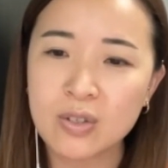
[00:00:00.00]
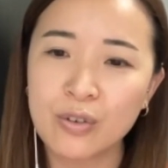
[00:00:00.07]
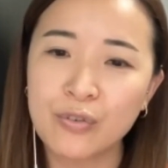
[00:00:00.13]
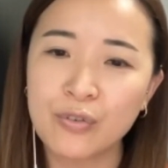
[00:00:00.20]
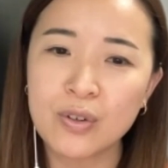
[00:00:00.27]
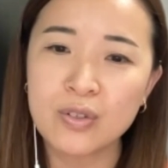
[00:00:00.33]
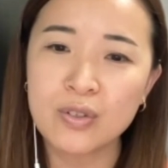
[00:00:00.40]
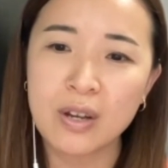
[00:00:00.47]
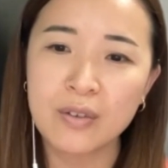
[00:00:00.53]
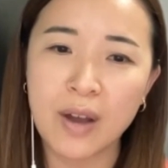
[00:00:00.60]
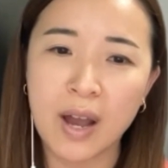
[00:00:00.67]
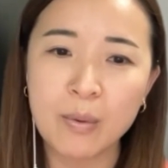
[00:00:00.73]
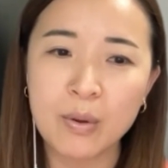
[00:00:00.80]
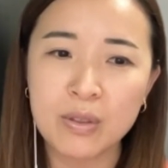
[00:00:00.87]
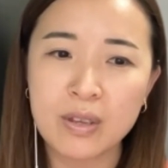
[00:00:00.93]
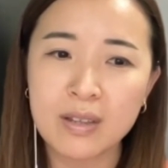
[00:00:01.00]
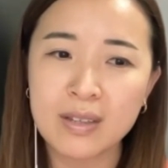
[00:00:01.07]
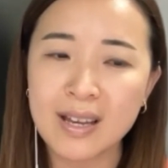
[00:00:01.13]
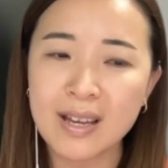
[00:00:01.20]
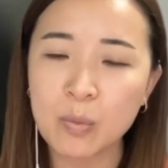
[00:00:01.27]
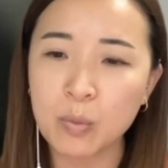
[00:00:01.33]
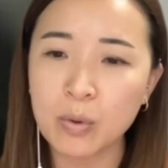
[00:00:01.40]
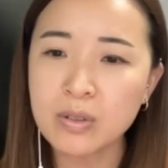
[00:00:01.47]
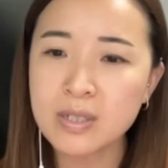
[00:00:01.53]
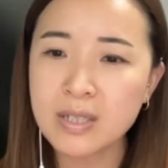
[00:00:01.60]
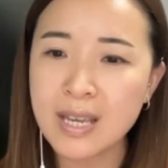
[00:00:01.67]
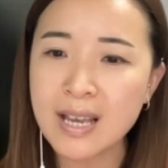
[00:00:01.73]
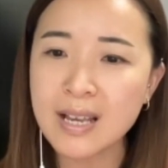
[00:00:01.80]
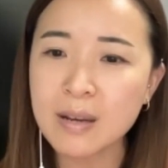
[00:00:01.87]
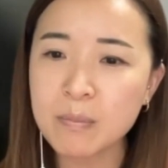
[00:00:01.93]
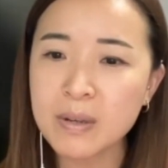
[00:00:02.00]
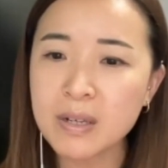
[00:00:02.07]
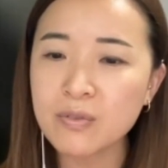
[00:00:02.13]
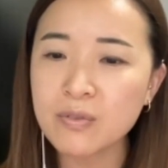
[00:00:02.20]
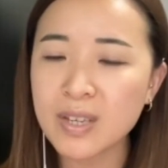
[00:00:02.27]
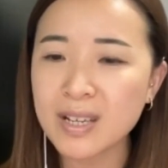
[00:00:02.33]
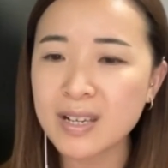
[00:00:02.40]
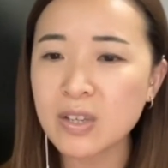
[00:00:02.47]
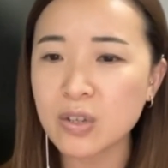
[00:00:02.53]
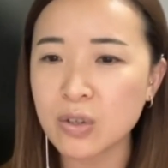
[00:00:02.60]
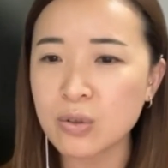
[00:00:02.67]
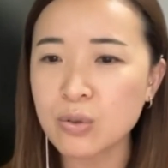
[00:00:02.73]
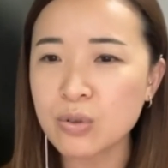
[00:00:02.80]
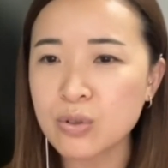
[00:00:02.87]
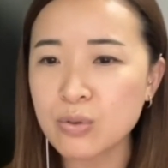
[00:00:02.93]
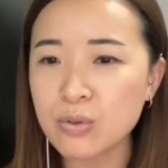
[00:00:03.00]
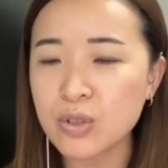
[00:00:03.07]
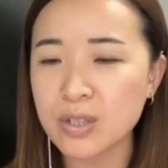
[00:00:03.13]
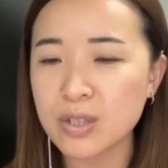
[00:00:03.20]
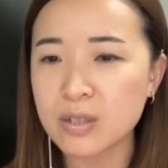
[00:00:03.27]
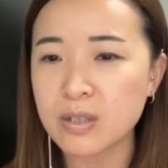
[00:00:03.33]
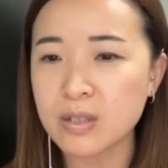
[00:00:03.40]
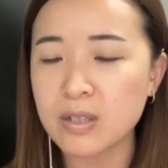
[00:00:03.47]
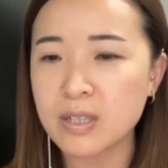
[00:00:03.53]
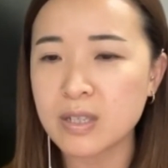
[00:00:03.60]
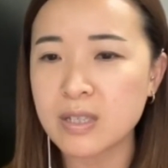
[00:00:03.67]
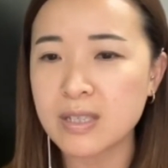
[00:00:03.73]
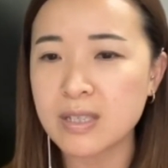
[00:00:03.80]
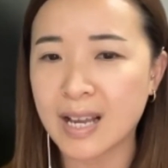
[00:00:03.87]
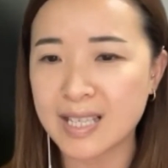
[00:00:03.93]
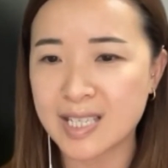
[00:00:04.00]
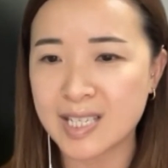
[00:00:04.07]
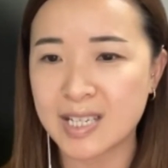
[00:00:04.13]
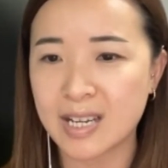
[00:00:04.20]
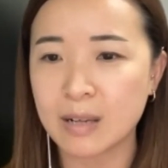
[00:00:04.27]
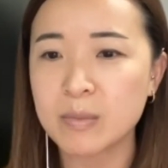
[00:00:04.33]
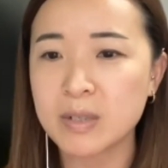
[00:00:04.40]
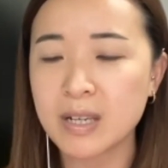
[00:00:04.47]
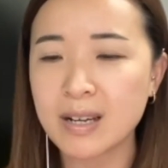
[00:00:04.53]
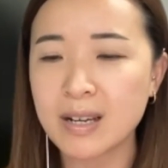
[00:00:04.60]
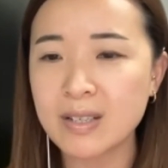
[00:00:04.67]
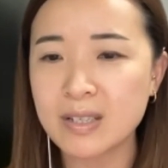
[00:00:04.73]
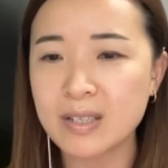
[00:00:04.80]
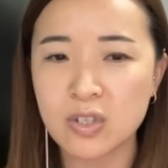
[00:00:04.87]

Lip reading: So first off, I would think that it will take a bit of getting used to just that stigmatized.